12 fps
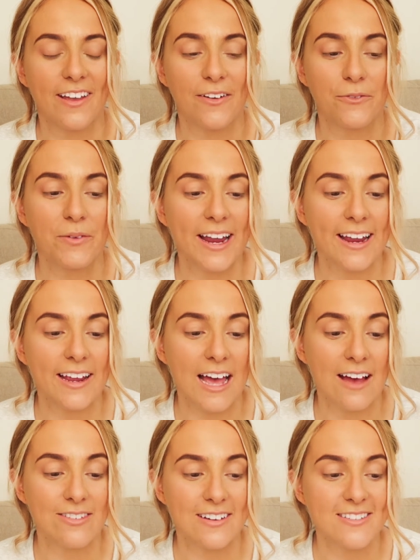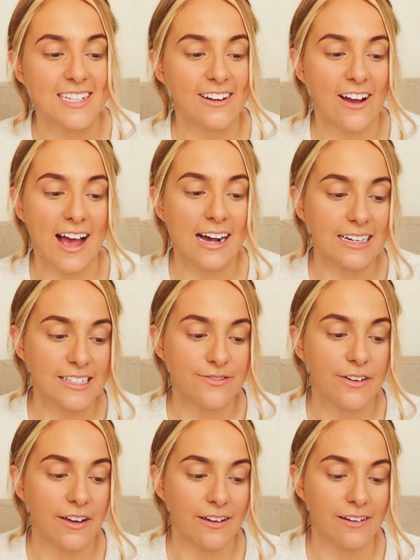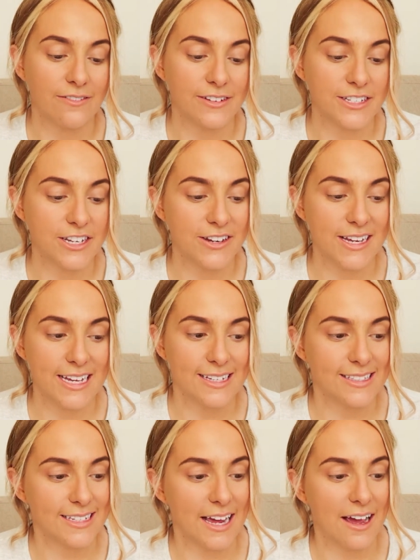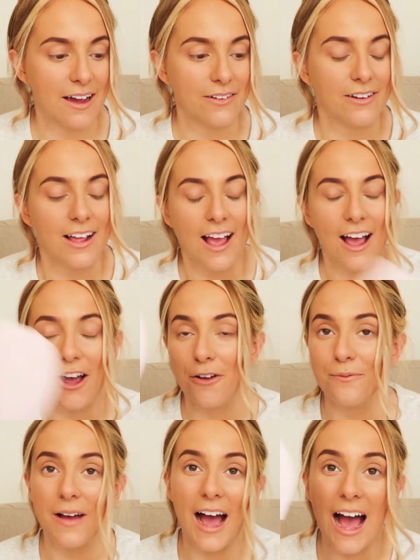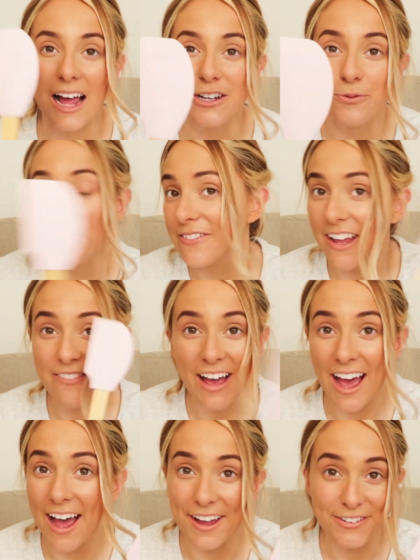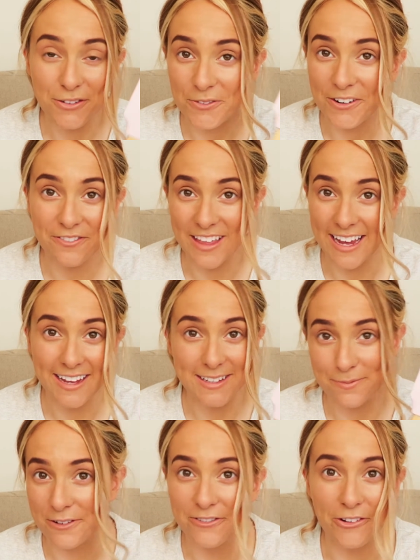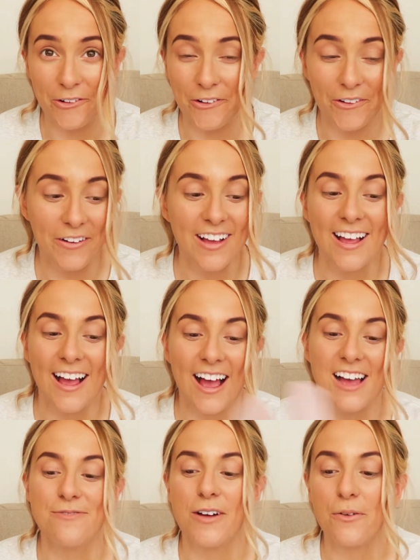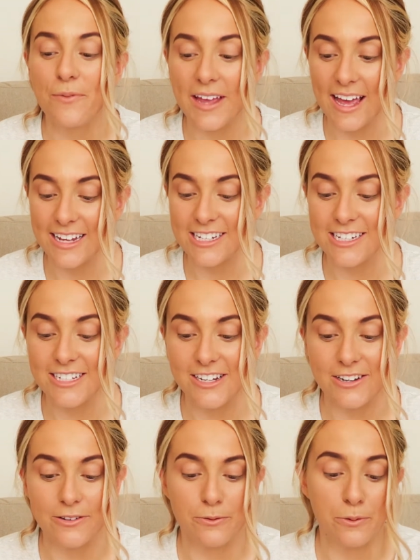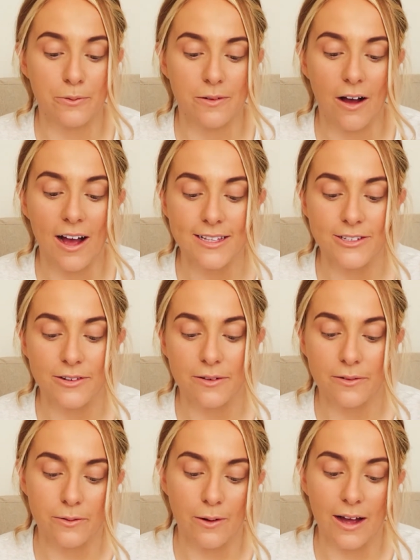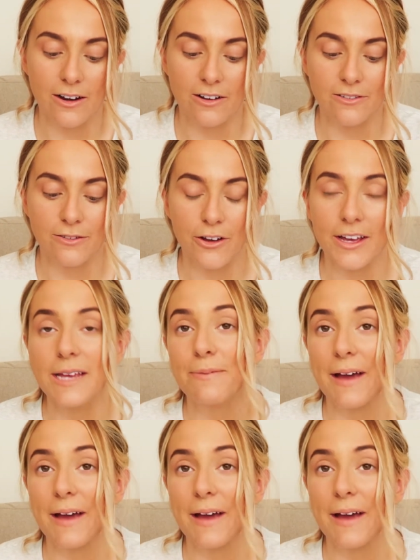We have lived in our house for 2 years now, and we've never had one of these before, and we actually do, well, I do quite a lot of cookie